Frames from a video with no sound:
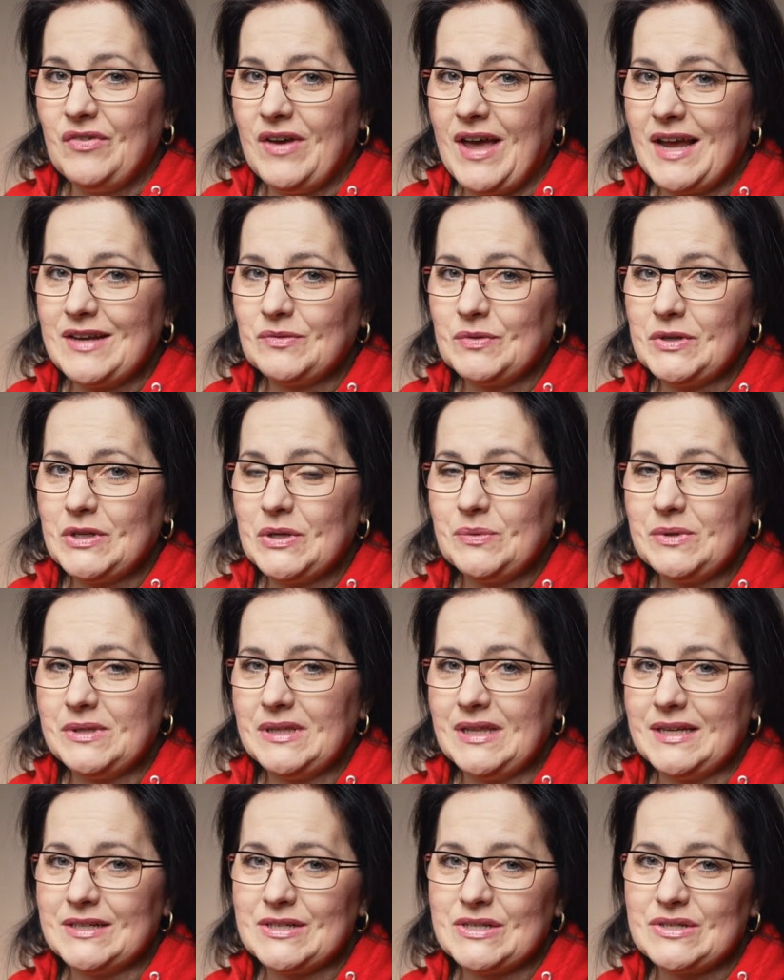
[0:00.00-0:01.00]
fact, what you
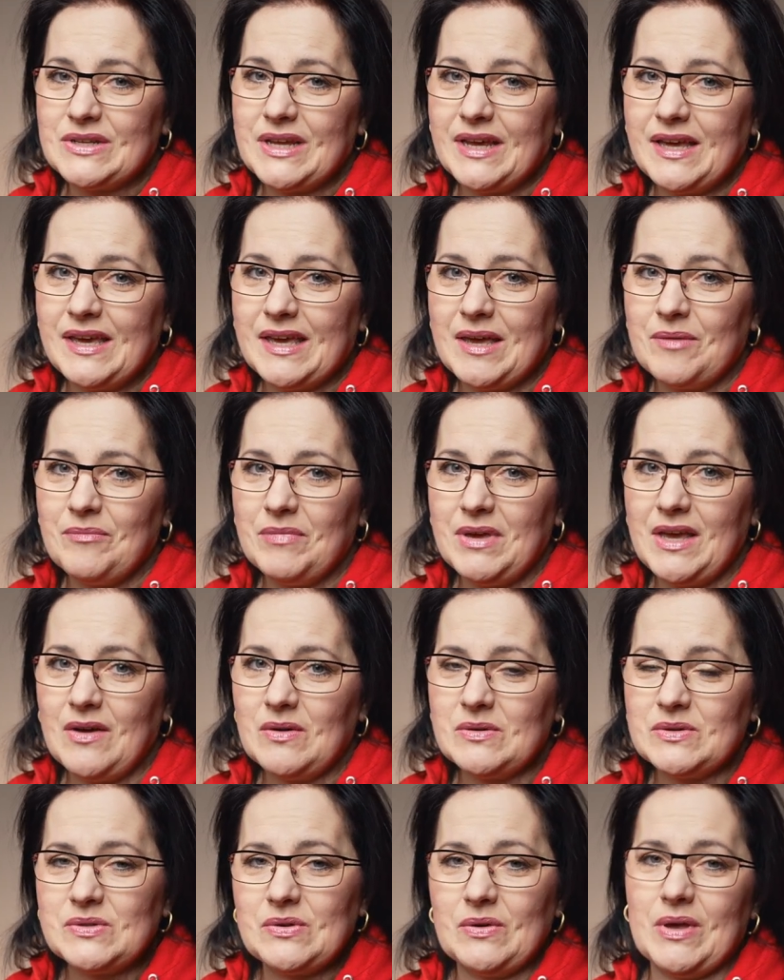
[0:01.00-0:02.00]
will learn today can be
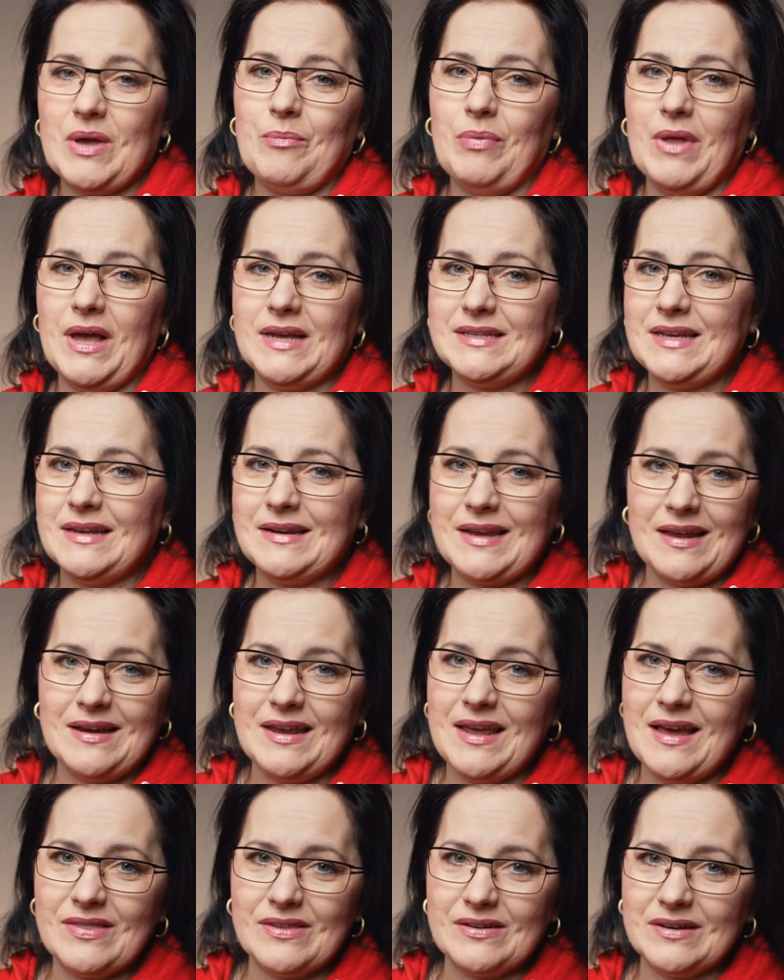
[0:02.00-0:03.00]
also applied in
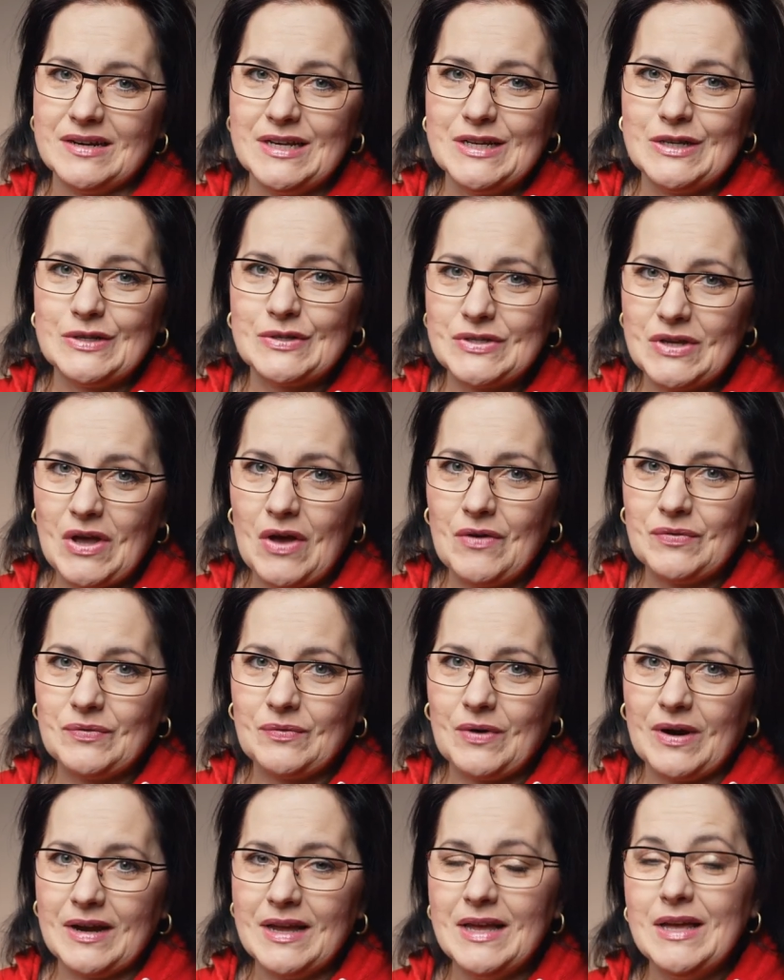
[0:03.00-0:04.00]
any other
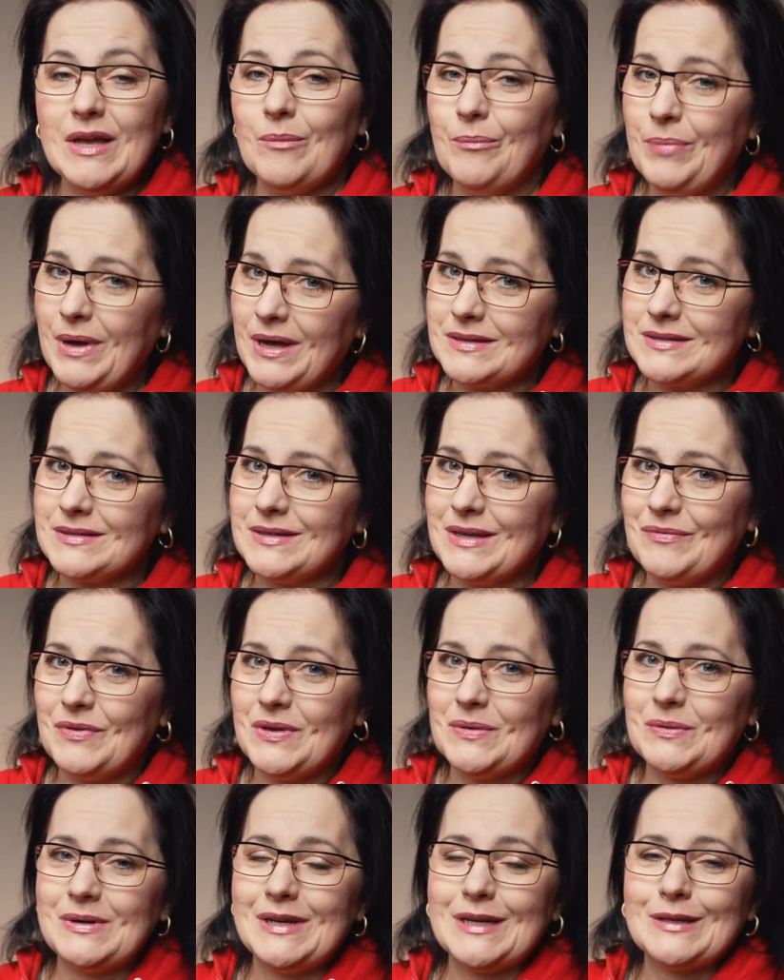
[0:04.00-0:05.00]
software. But if
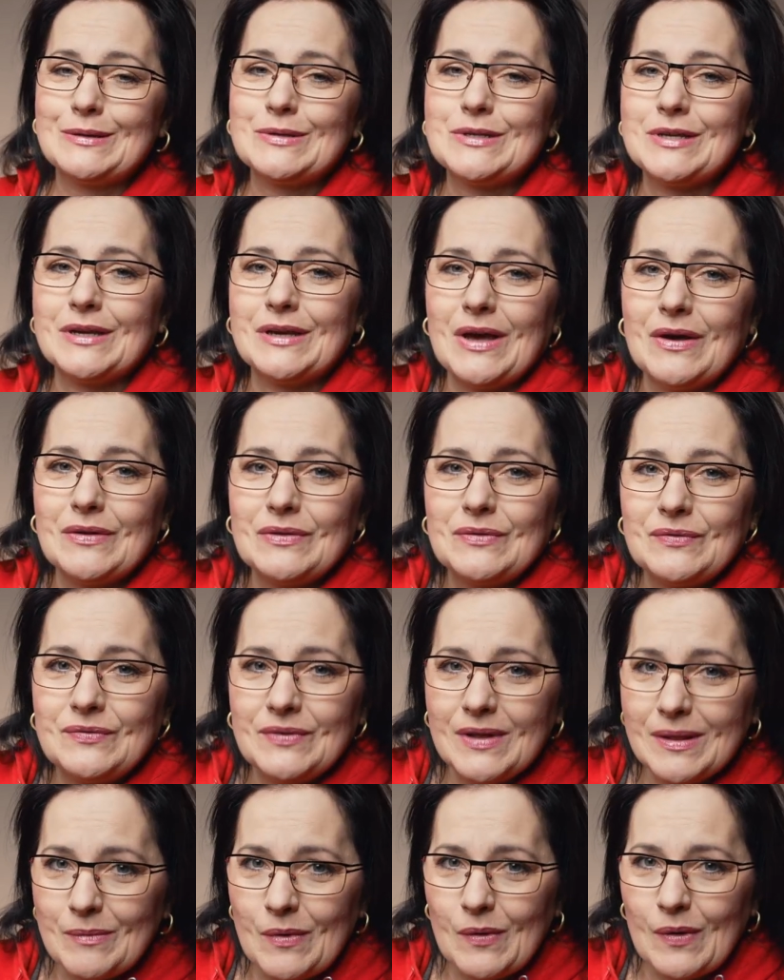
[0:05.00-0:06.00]
you would like to check out
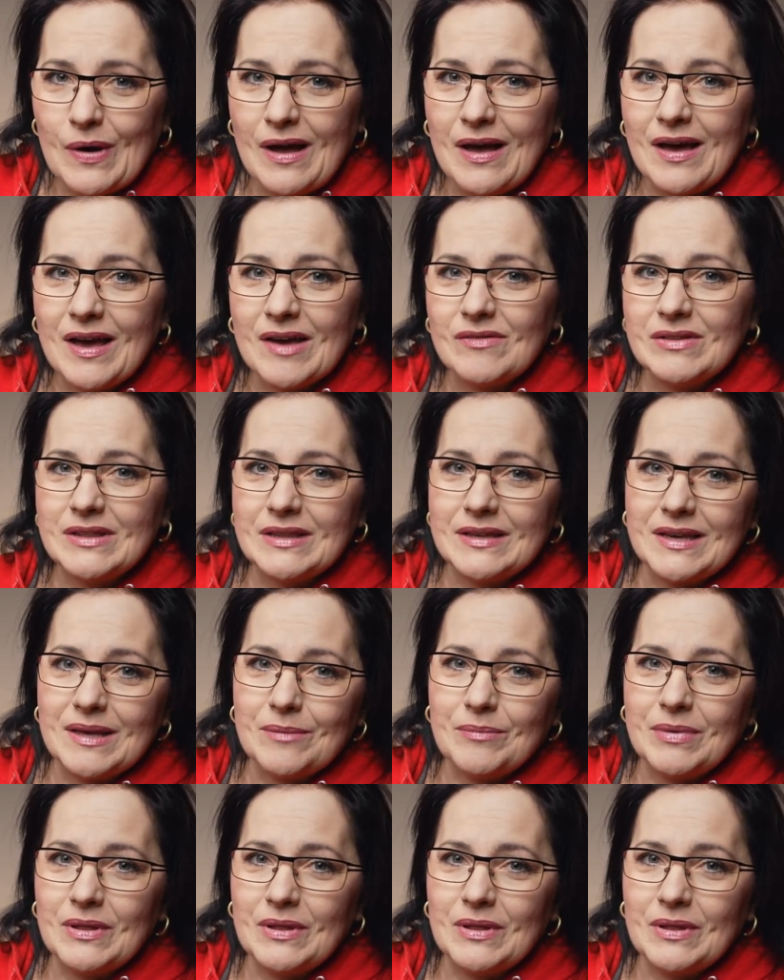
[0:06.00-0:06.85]
Filmora, I will link it